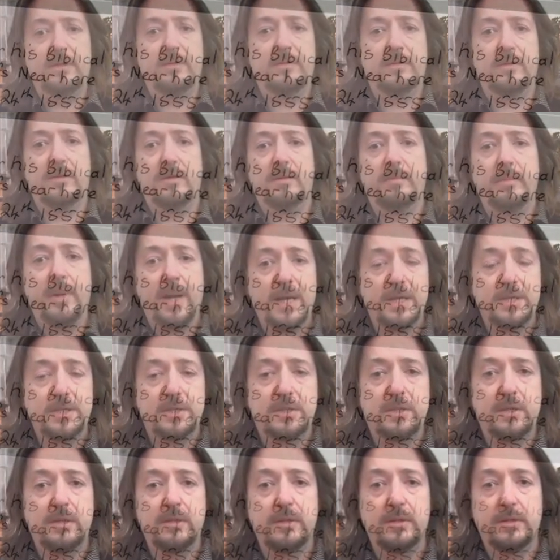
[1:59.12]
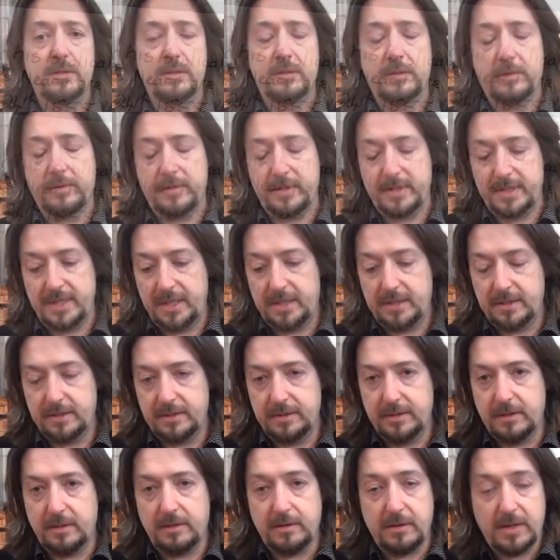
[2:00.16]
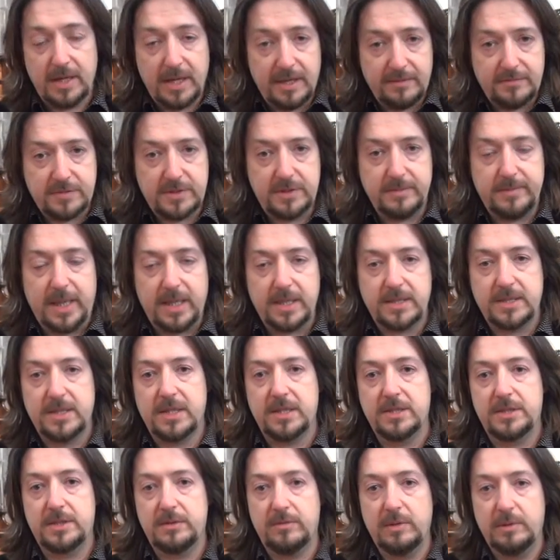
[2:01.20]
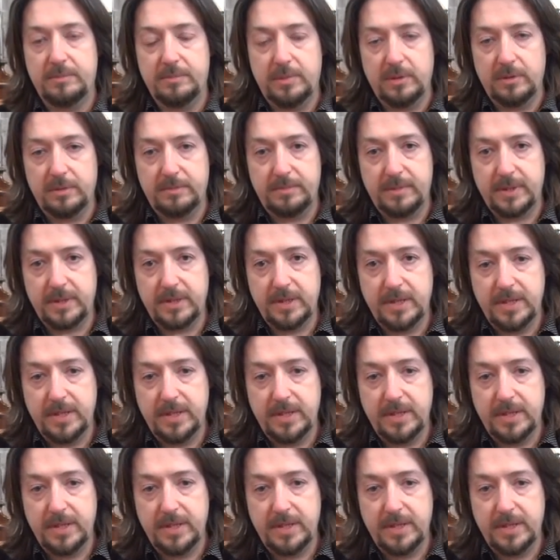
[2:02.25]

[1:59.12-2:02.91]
or a pastor or a deacon or have some access to a pulpit,